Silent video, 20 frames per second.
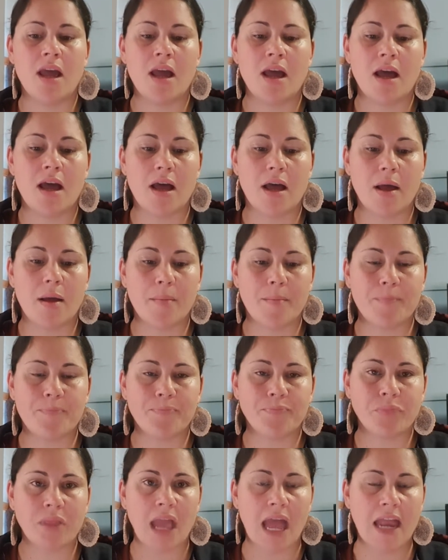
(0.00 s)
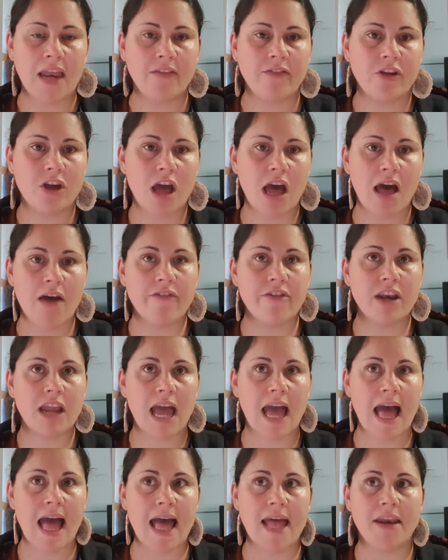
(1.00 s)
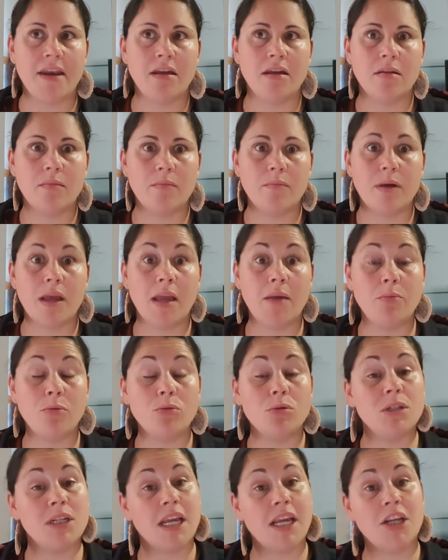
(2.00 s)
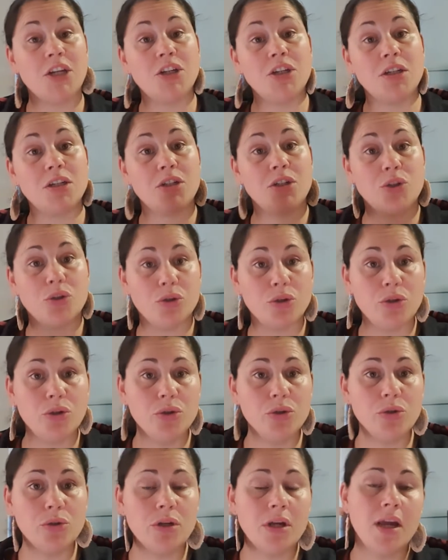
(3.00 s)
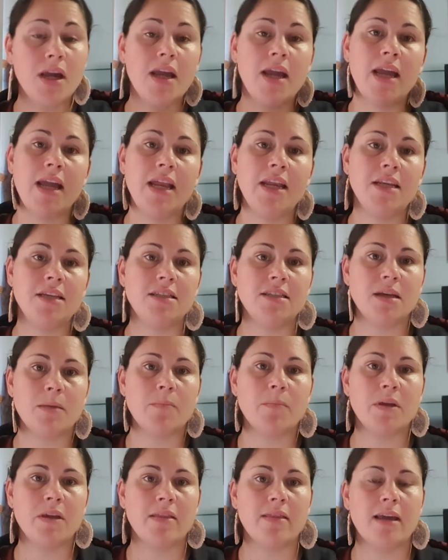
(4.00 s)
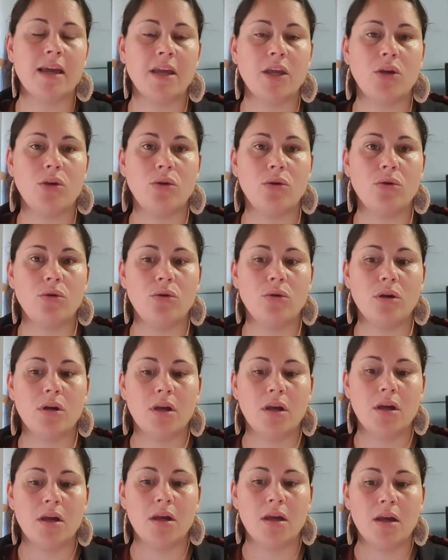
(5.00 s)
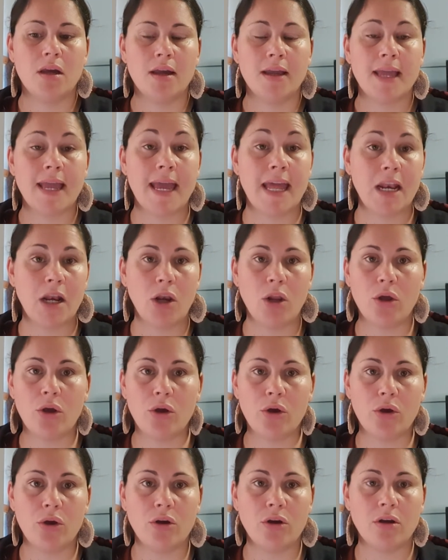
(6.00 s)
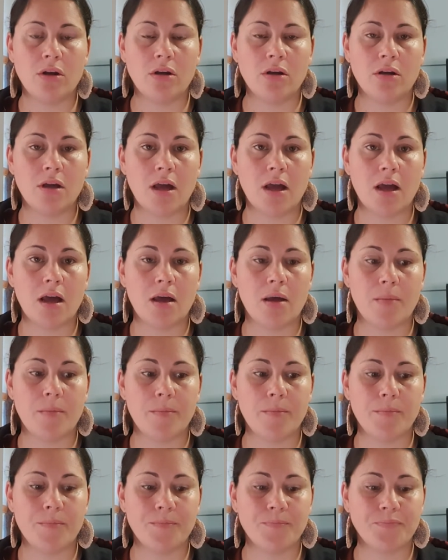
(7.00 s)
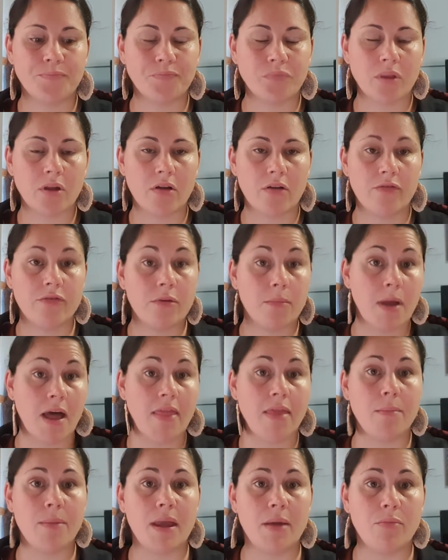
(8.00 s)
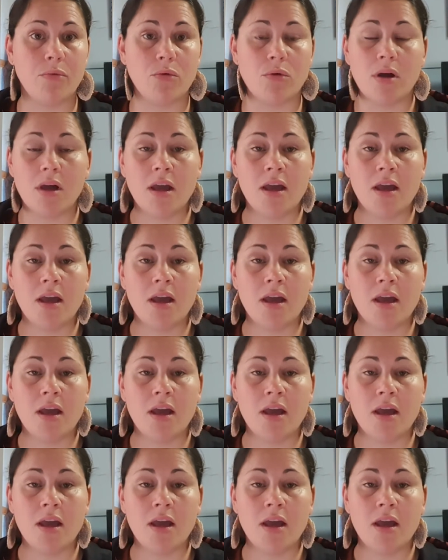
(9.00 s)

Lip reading: And if you haven't had people teach it to you, it is something that you can learn from other people.